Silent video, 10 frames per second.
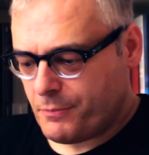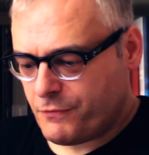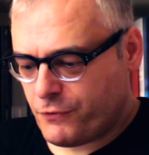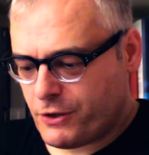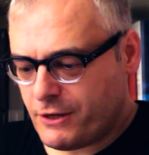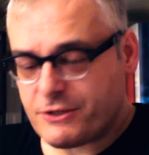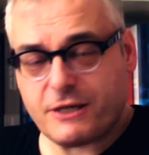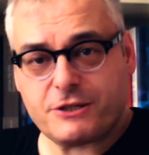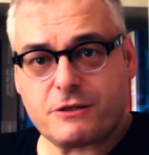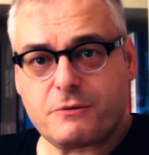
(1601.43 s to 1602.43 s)
Before
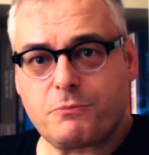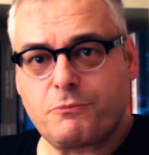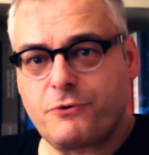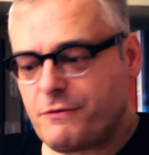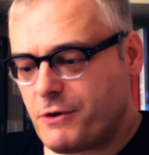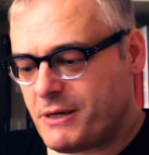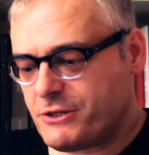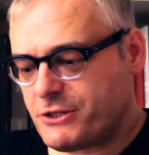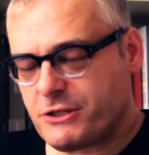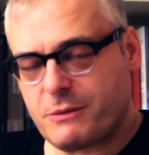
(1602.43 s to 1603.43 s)
closing, I'll just briefly
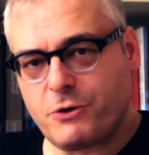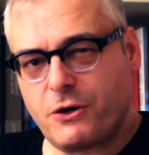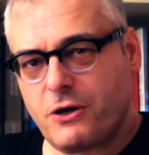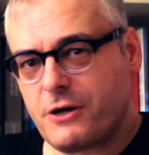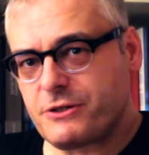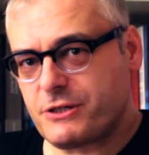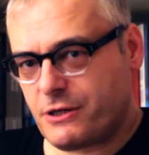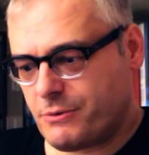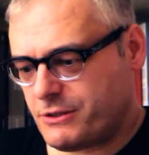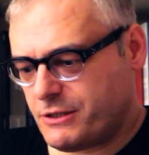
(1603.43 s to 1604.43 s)
mention some
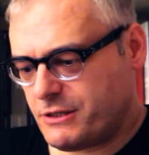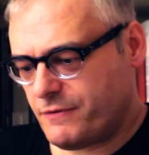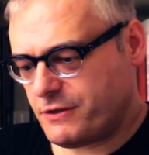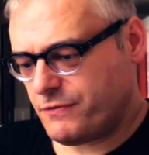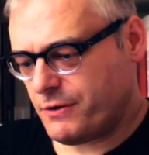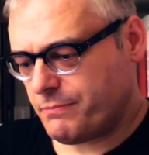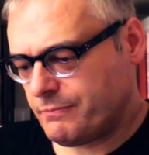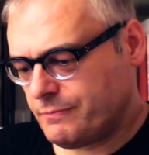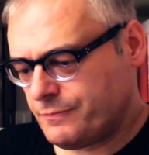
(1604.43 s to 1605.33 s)
consequences of this view.